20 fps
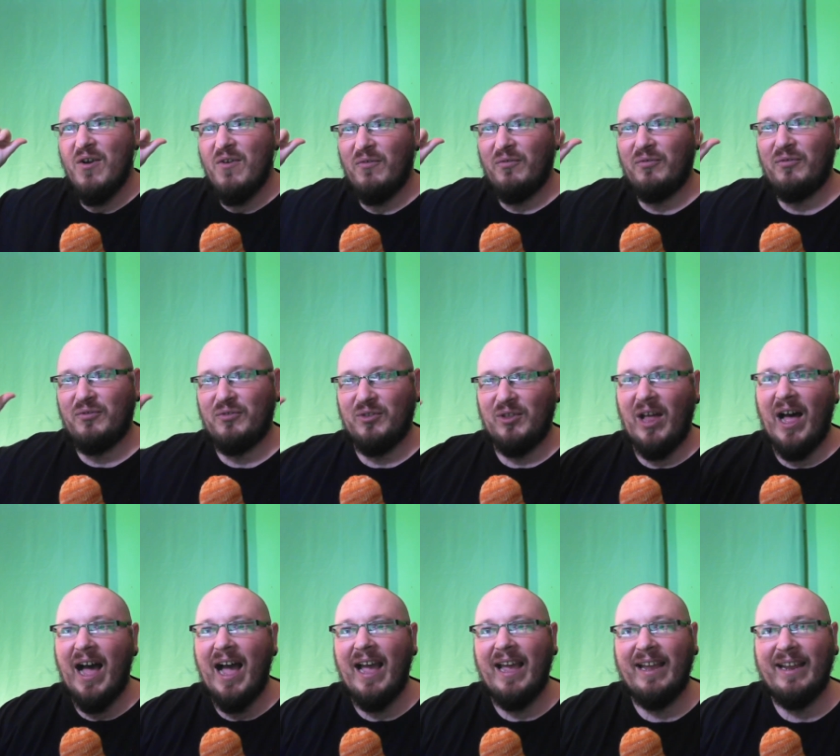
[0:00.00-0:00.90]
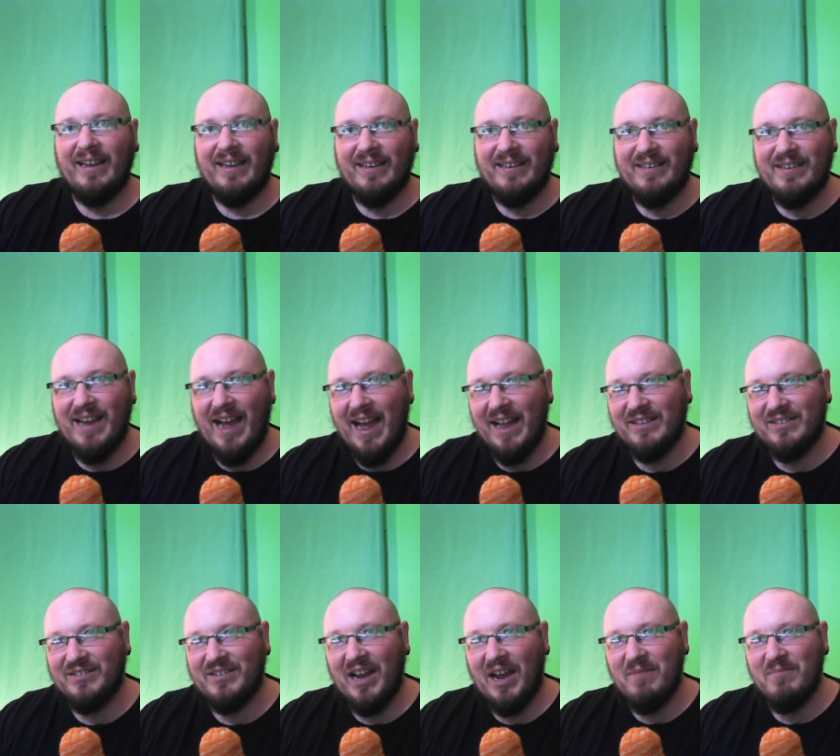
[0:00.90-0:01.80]
flying, not
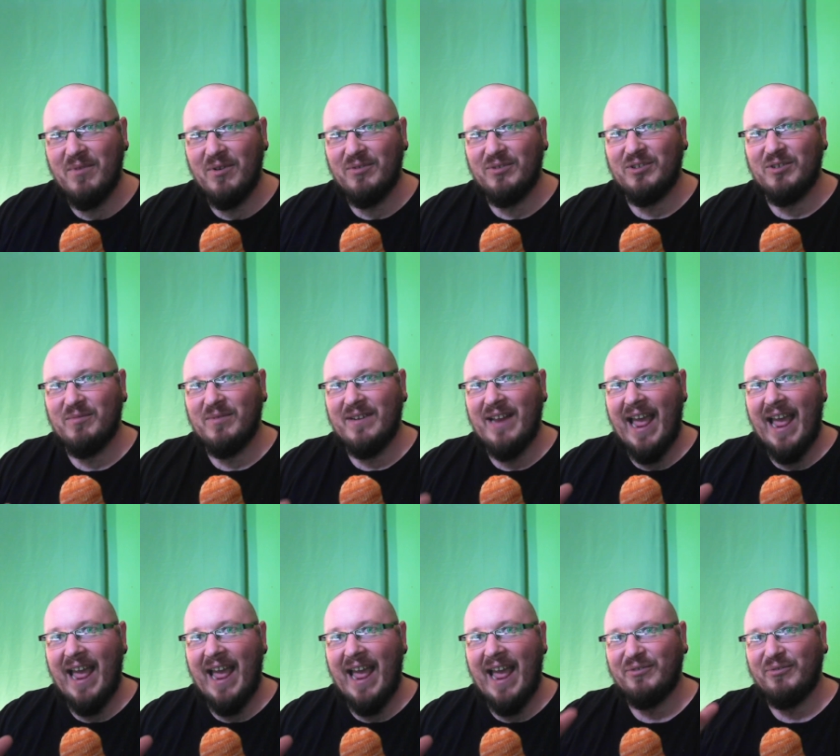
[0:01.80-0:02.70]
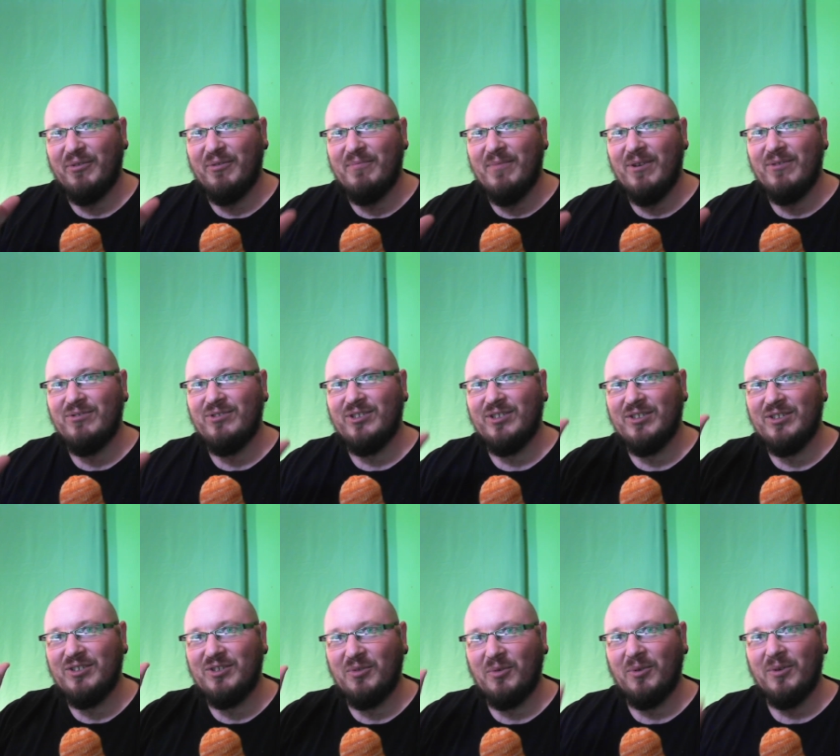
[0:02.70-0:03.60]
stop motion, but actual
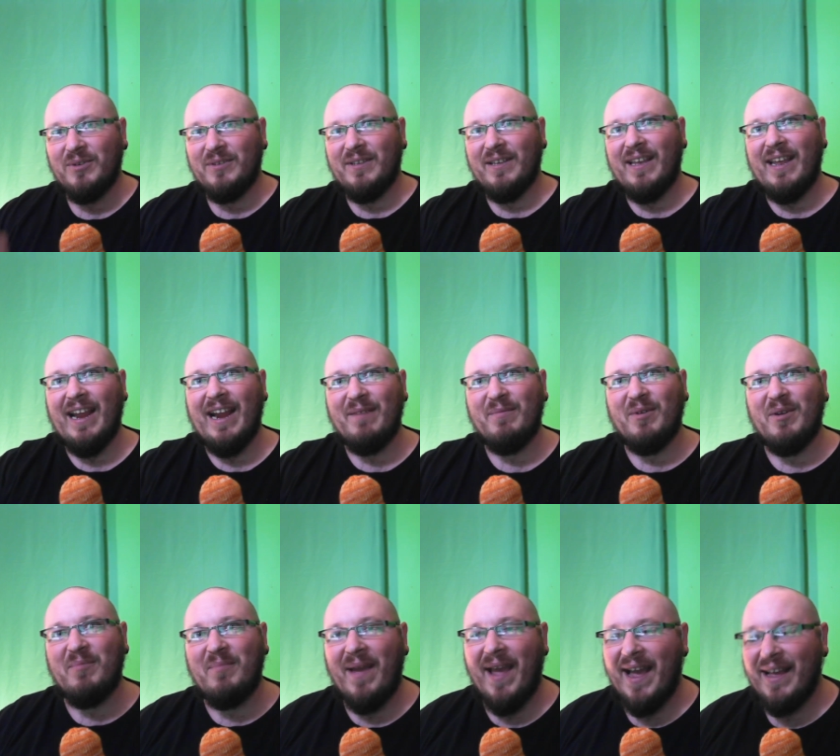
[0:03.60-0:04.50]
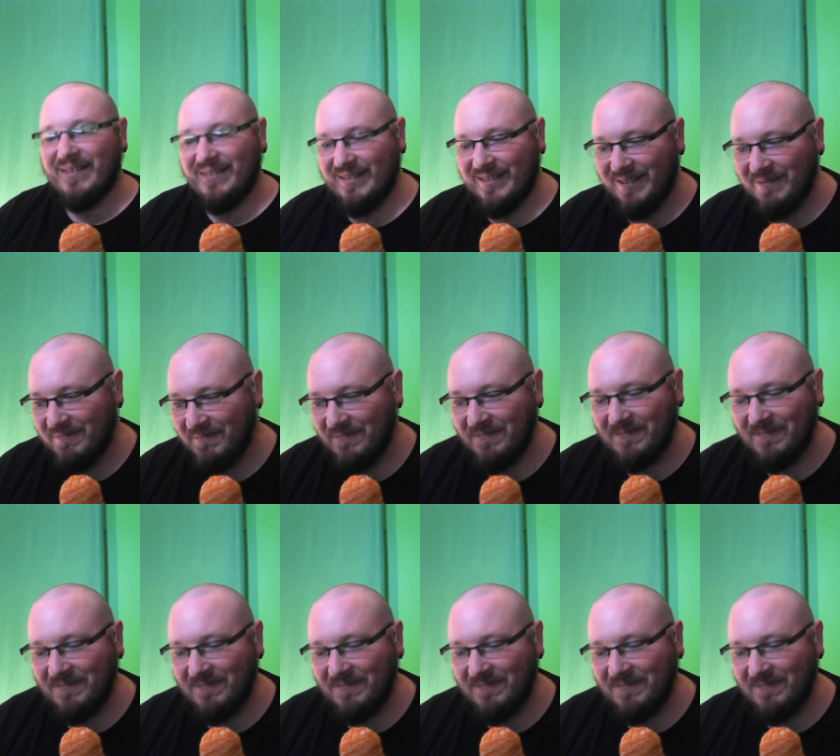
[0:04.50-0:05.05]
motion toward the camera and past it.